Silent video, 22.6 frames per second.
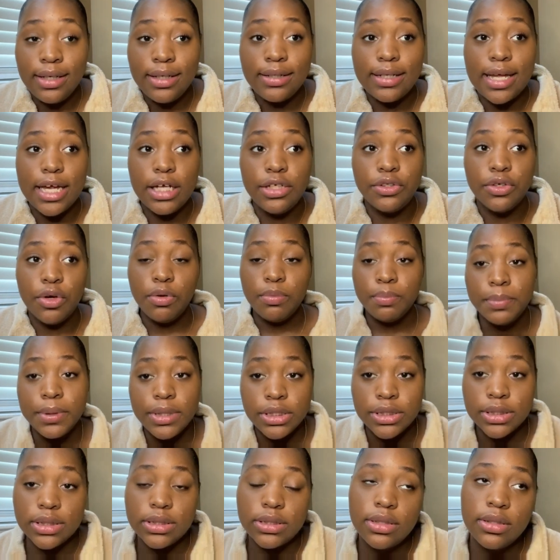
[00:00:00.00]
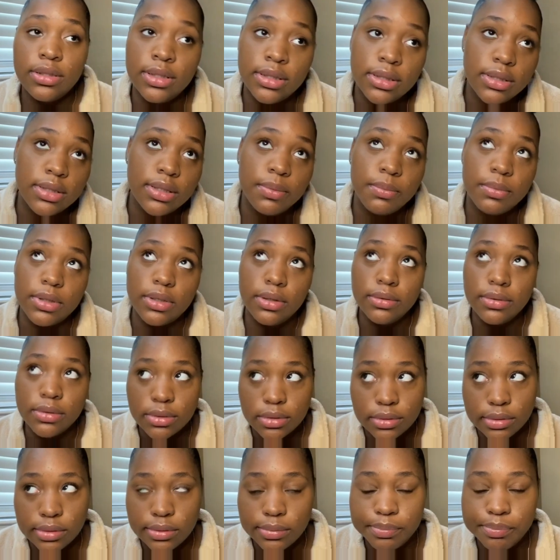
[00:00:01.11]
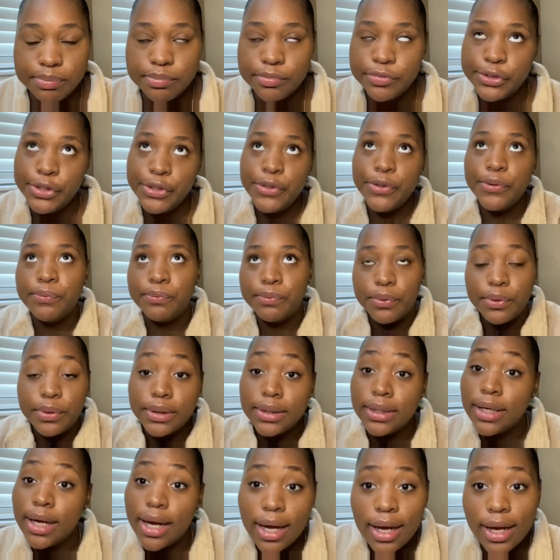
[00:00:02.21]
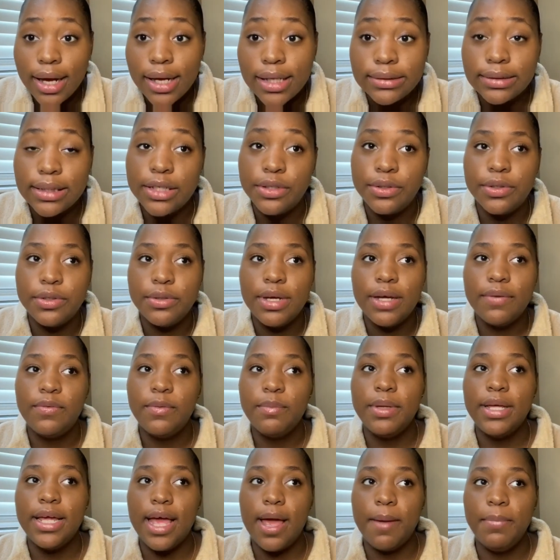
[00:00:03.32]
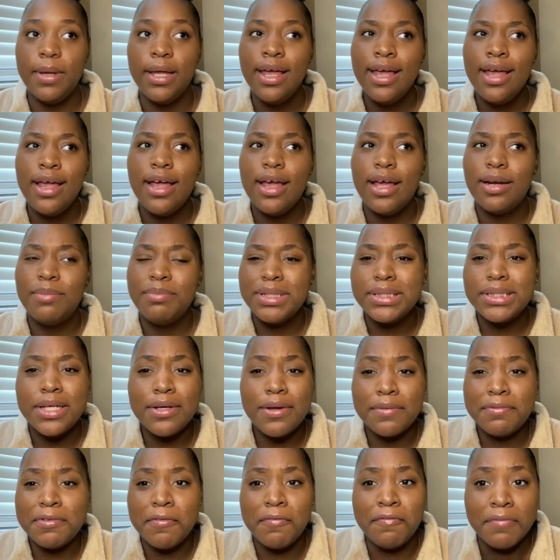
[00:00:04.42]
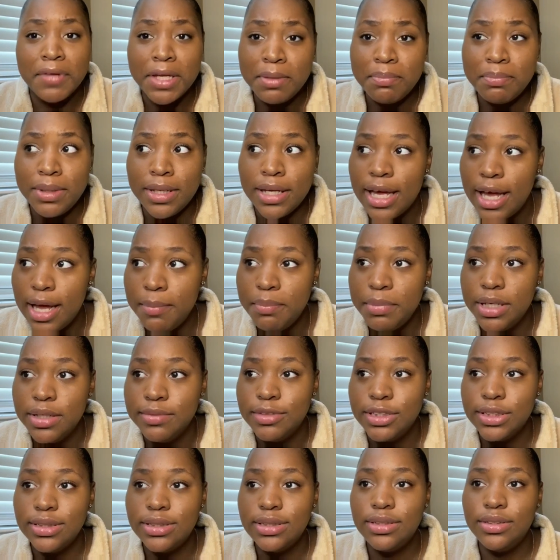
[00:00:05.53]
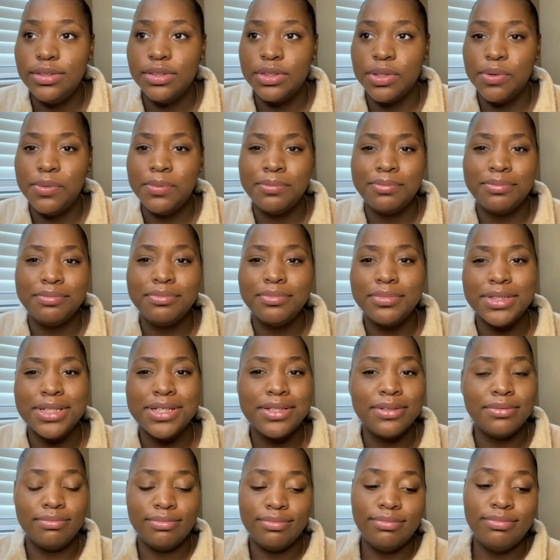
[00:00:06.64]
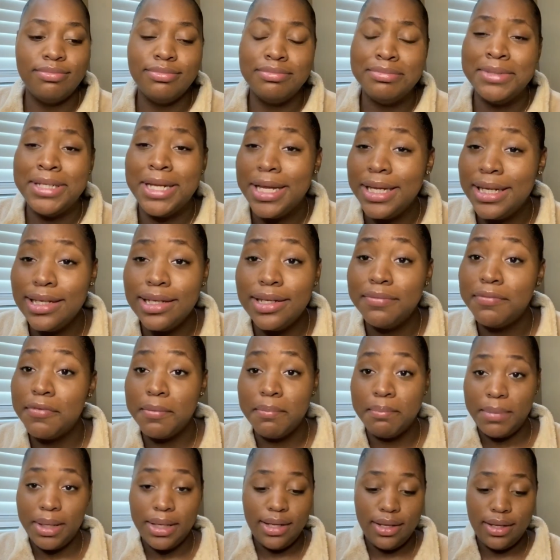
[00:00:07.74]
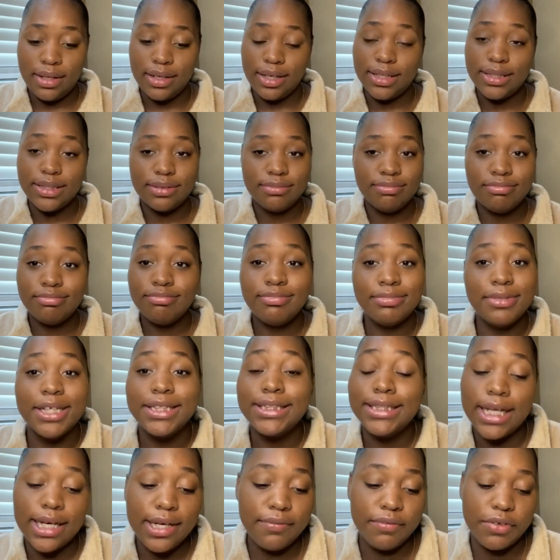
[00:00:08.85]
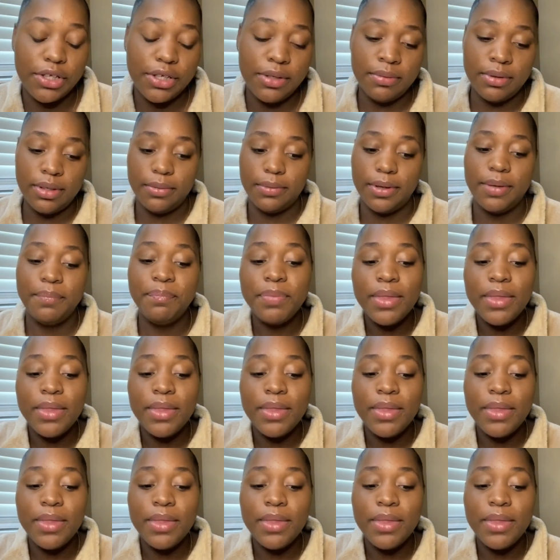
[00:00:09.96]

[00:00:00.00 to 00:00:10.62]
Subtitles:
Like, don't be just, oh, I'm gonna go home, rolling your eyes. Like, you know, you have to be happy. And I'm not saying you have to fake be happy, just don't look negative and mean. Like, that's not even cute anyway.